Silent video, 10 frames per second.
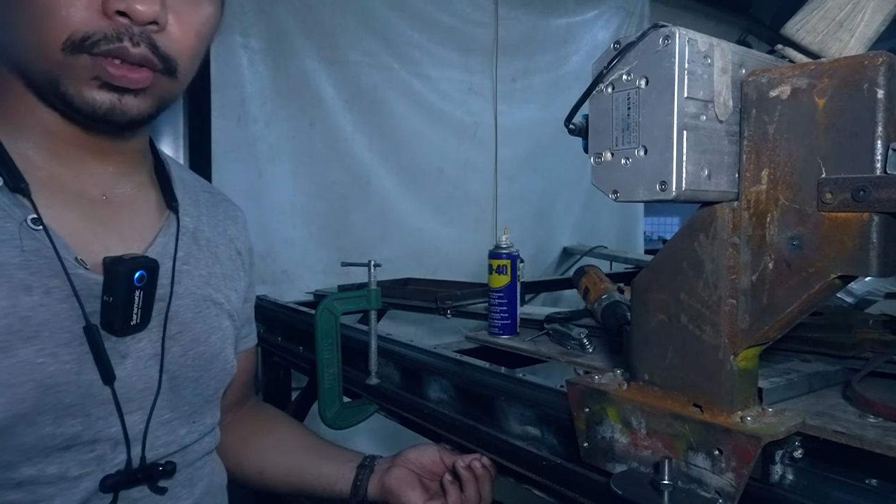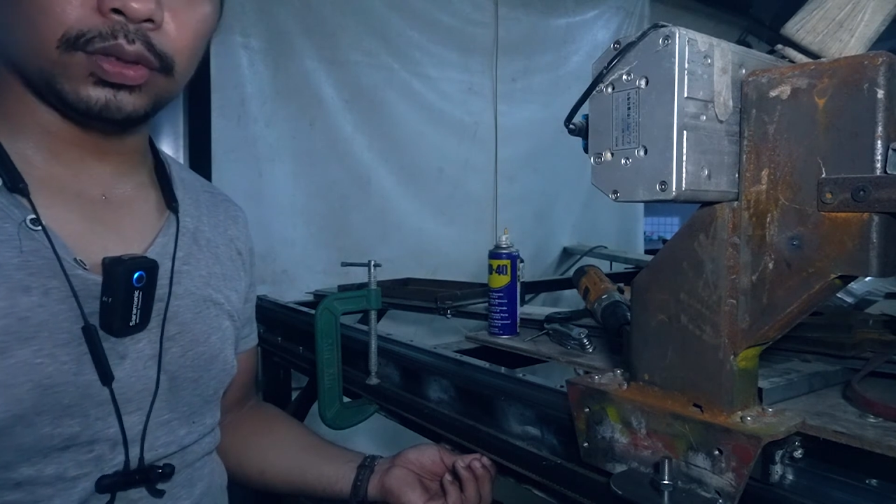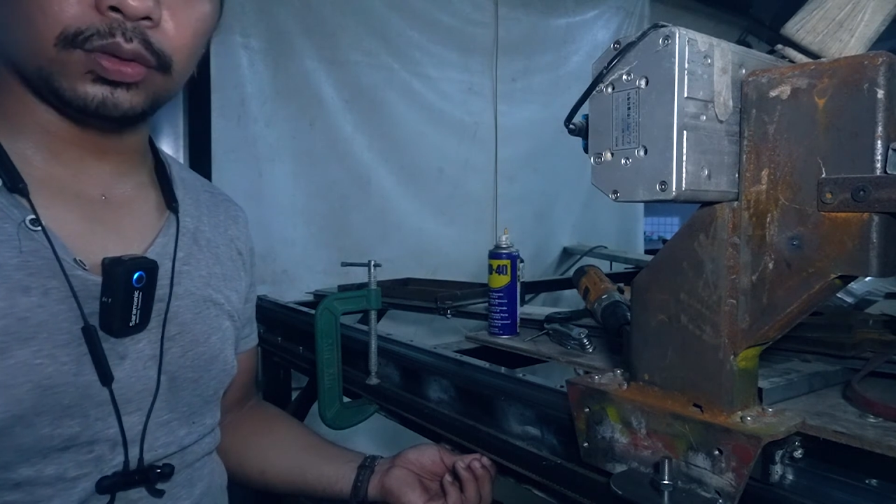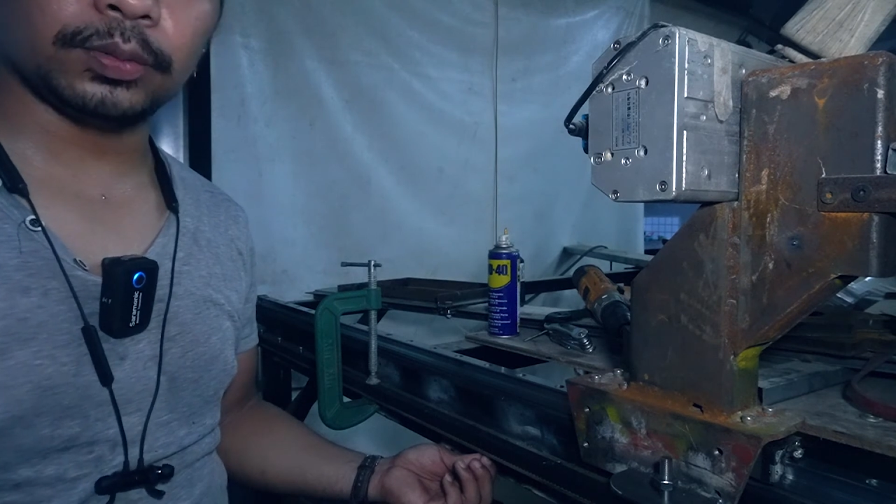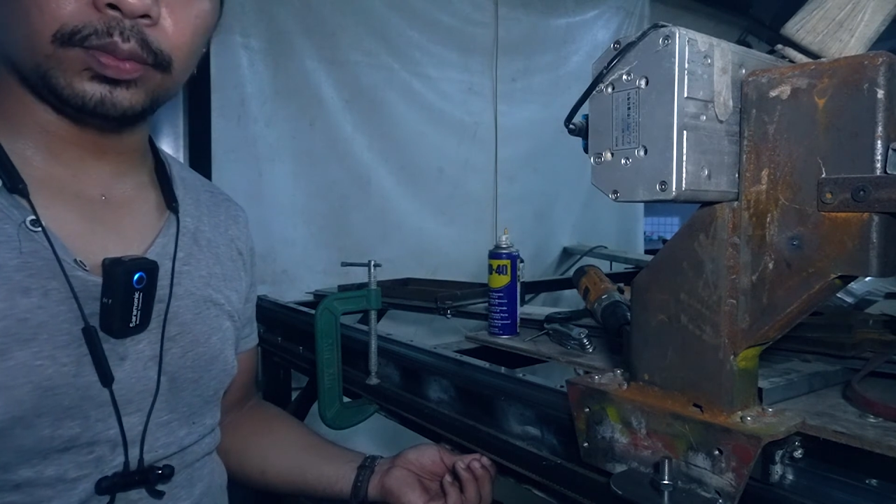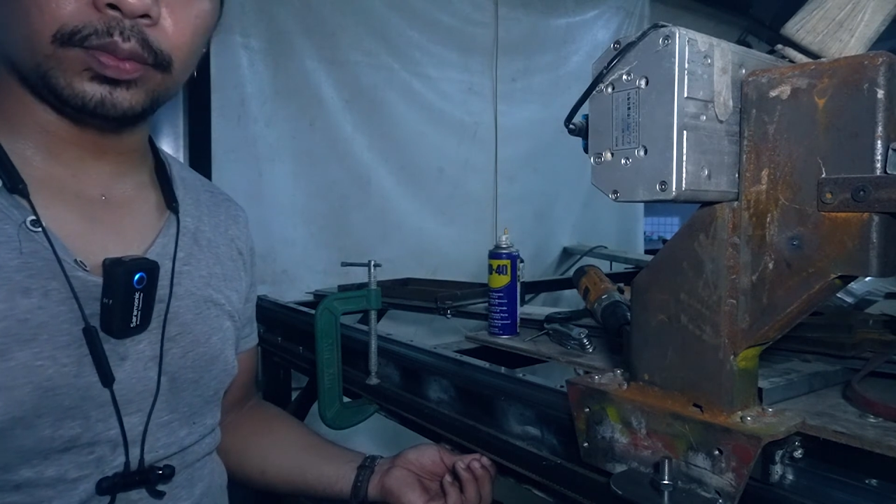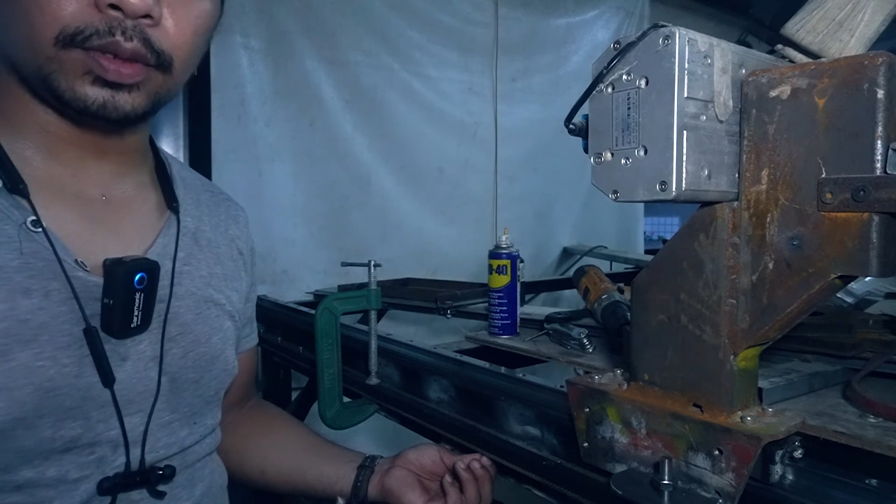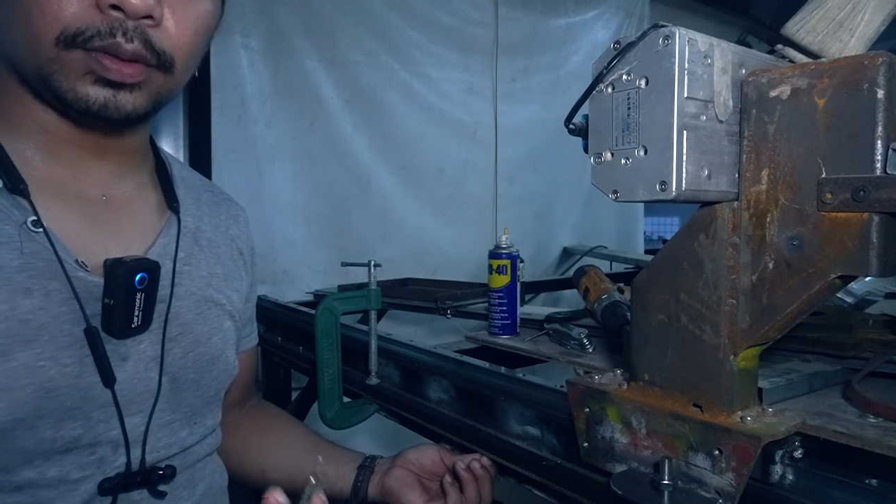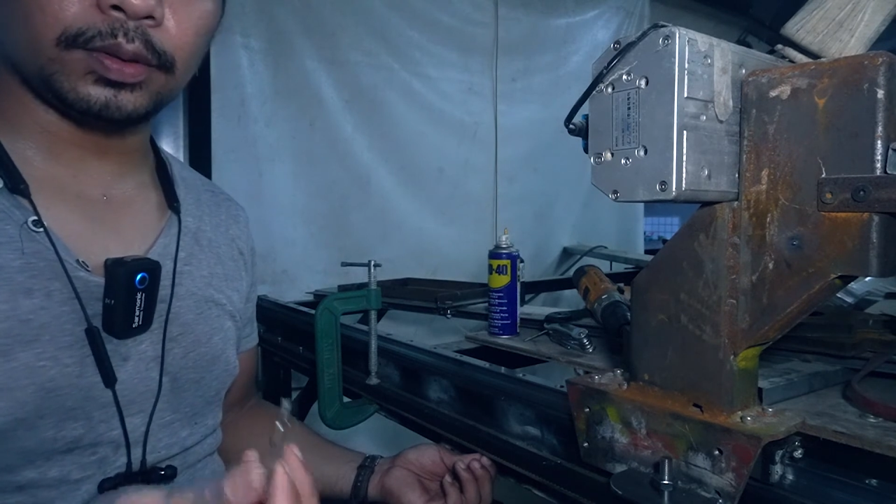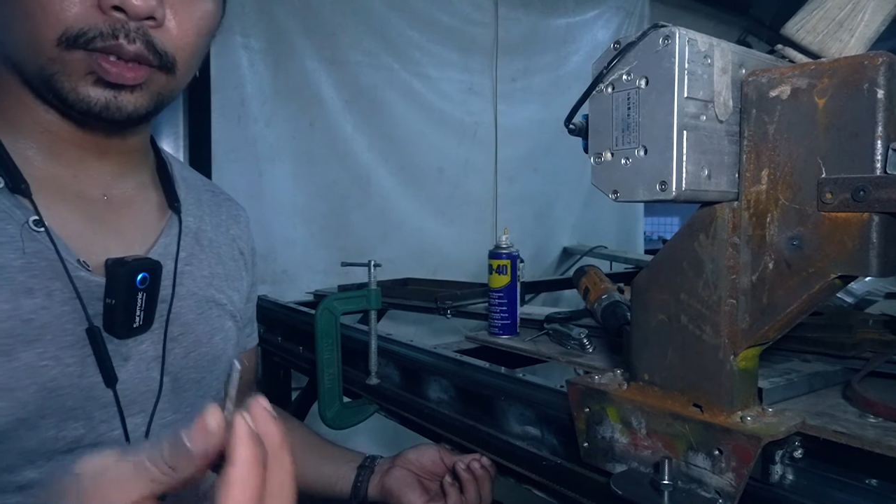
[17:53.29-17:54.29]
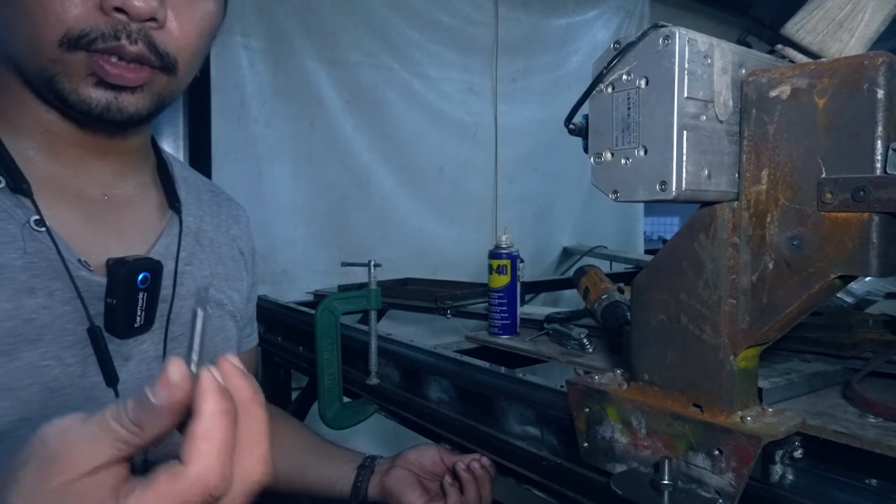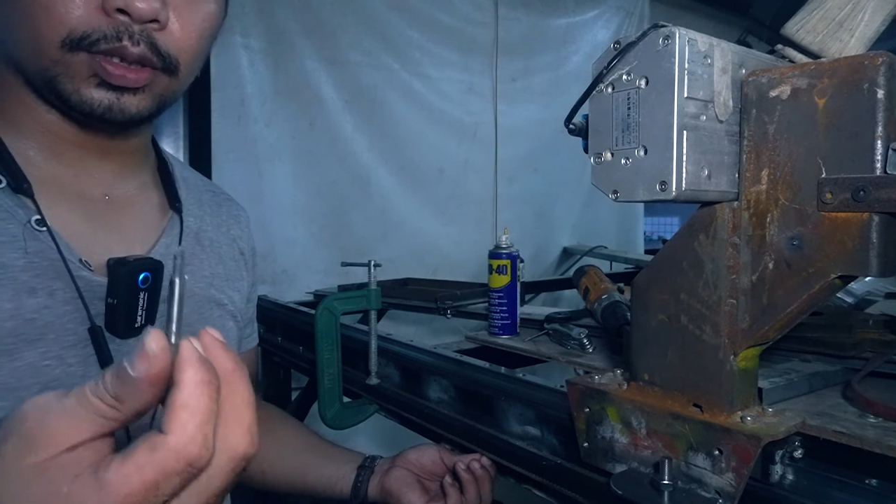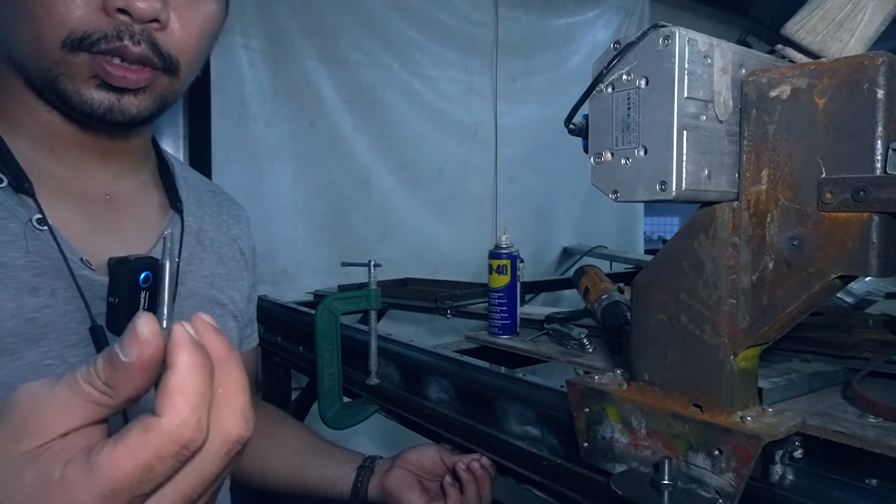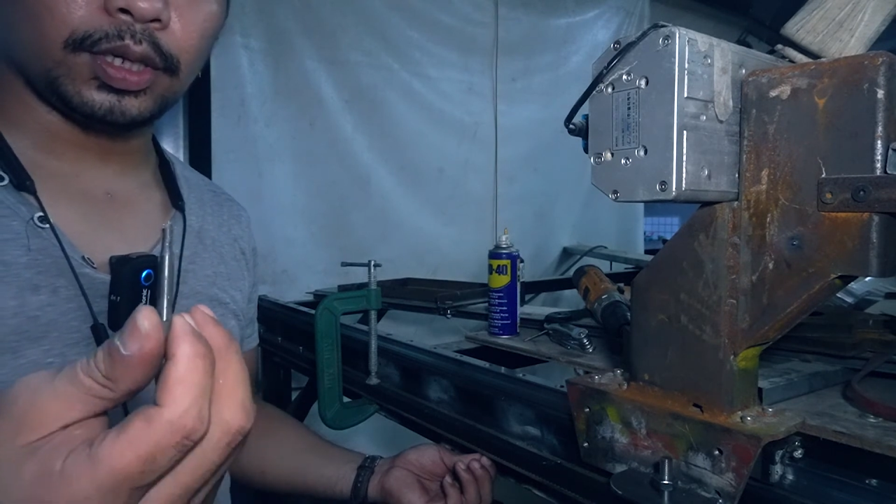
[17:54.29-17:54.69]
going to uh,